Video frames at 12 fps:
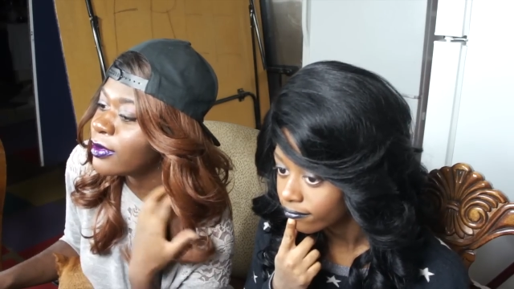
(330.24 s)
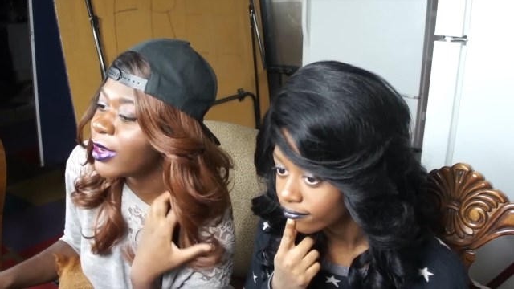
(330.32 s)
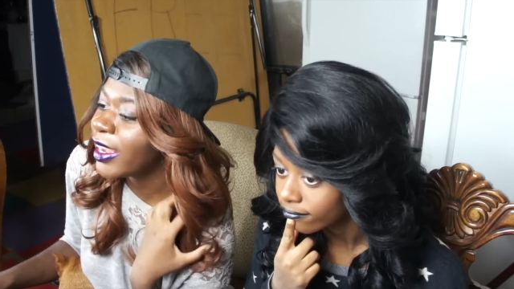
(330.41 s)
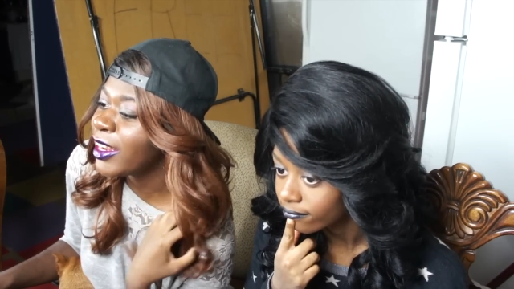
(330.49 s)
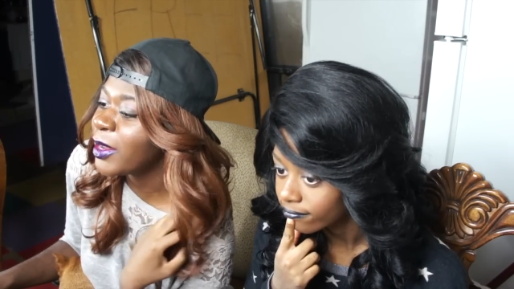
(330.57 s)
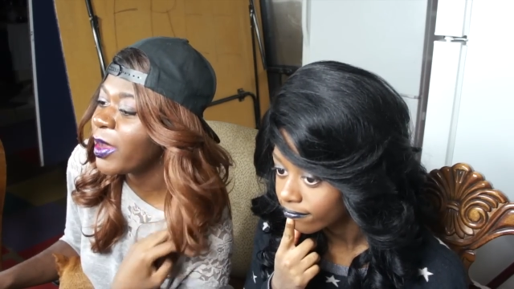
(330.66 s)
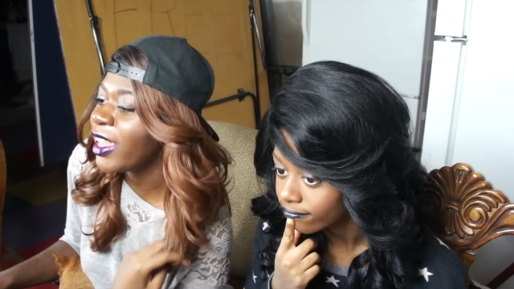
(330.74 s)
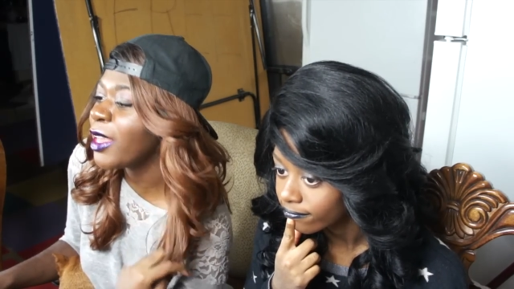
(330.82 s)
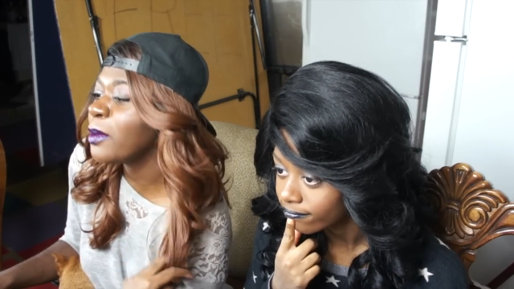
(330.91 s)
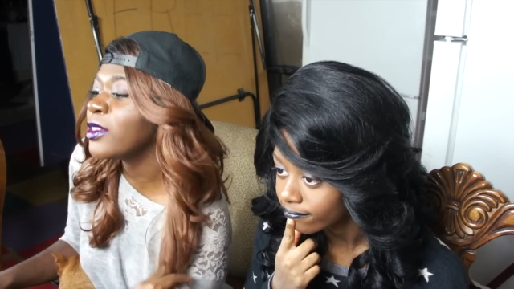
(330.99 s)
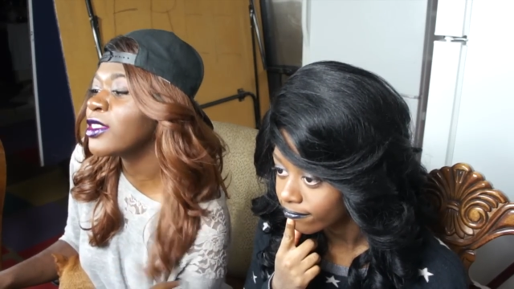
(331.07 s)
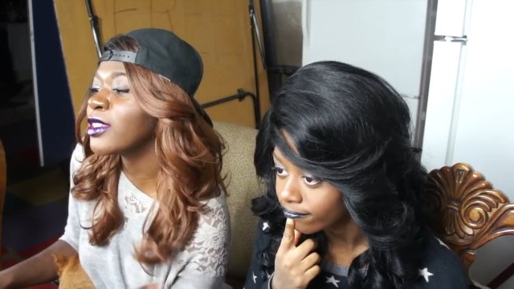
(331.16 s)
Speaker 1: Anyway, it
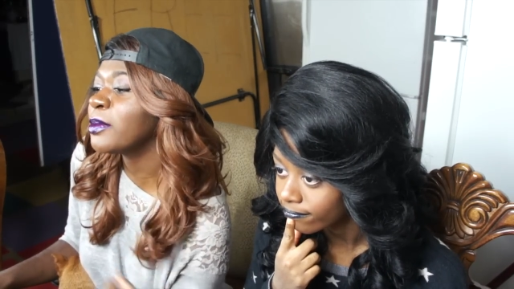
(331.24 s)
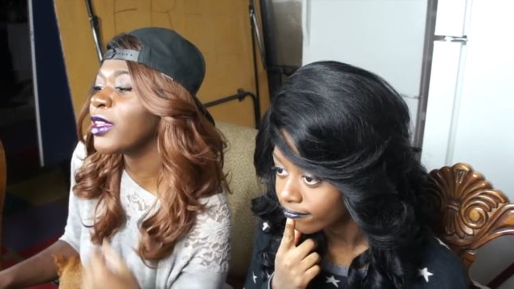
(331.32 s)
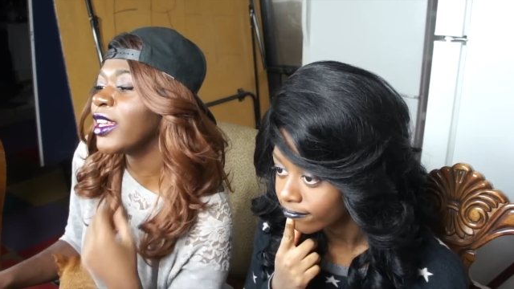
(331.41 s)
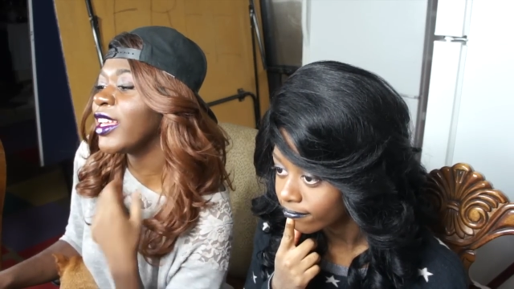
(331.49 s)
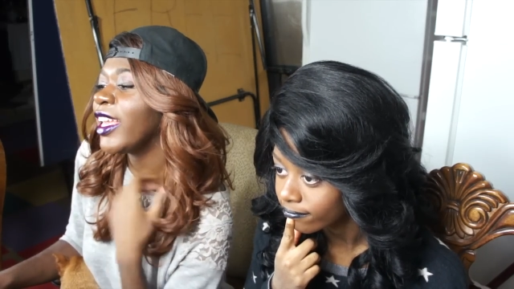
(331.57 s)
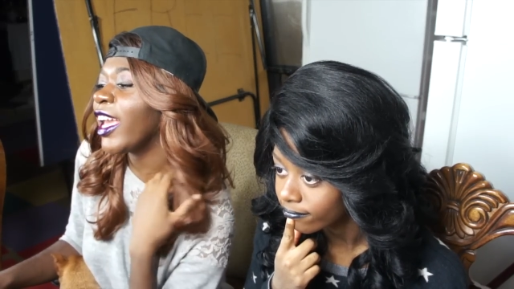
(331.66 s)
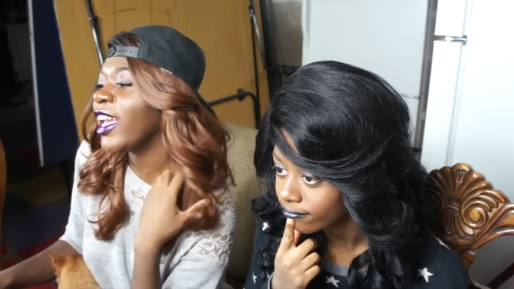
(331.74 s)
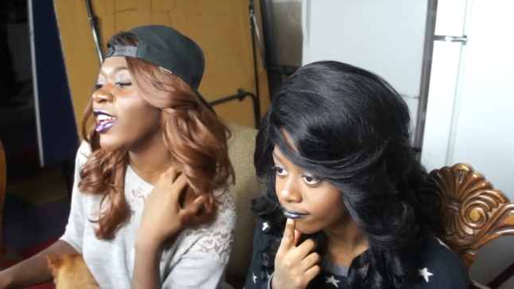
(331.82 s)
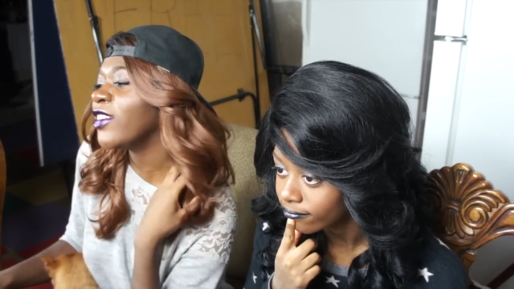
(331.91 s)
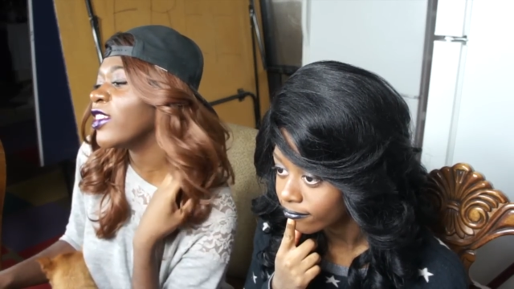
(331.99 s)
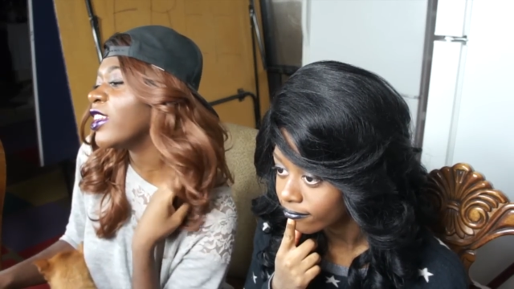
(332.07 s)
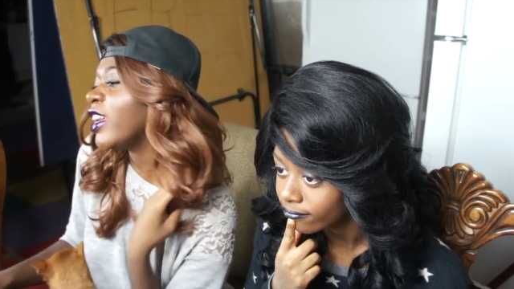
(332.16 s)
was something gang
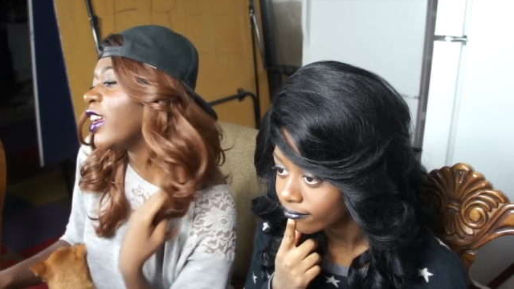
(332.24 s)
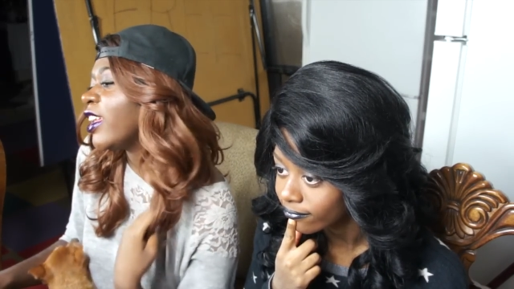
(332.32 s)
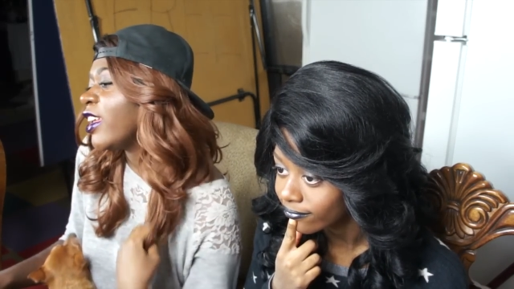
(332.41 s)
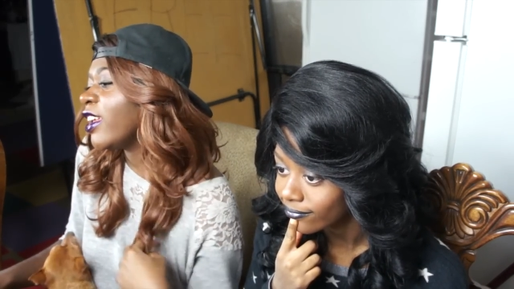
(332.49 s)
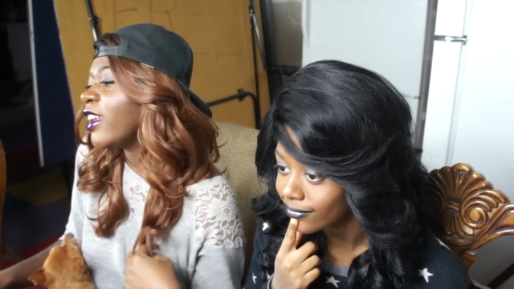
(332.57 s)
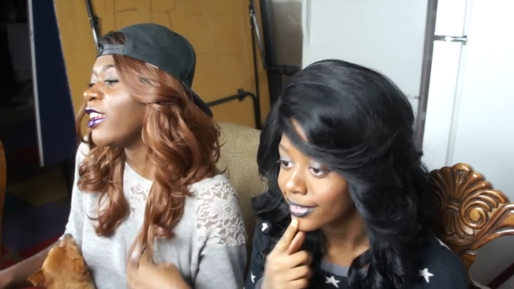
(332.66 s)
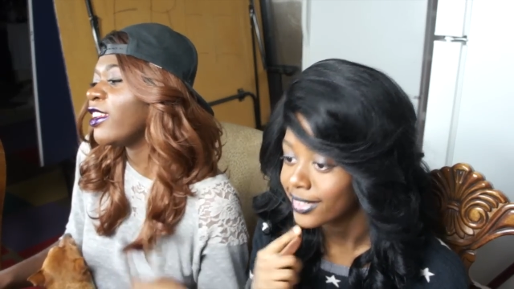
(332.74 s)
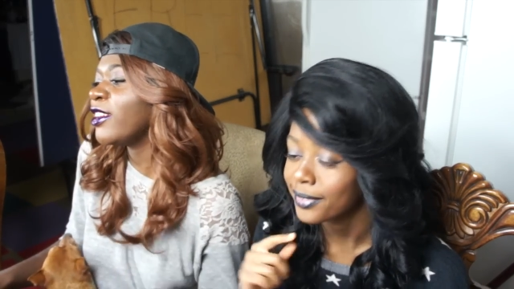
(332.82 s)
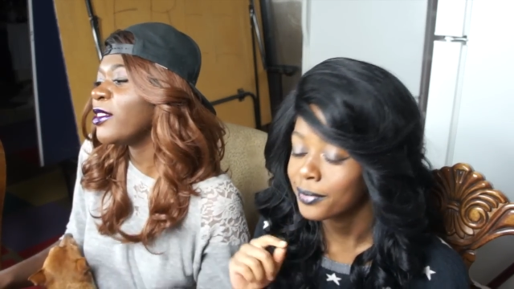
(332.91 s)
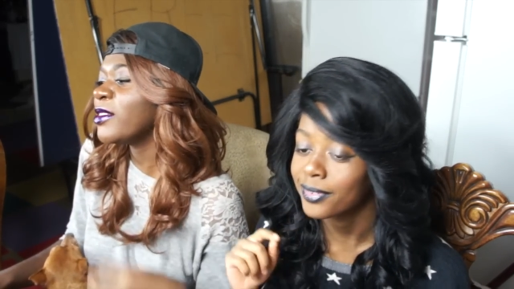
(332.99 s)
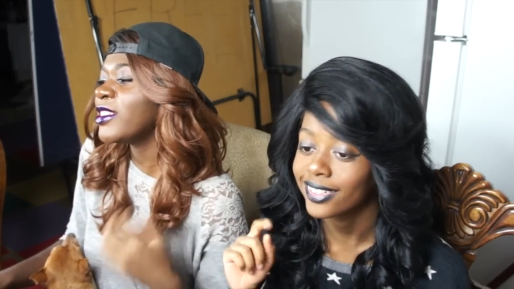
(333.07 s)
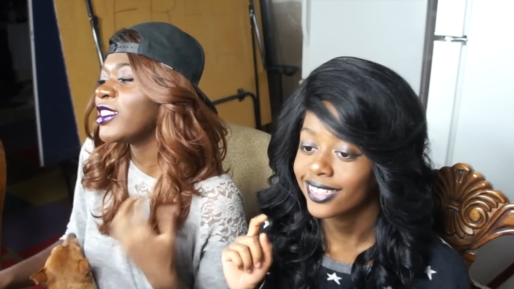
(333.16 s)
related, and you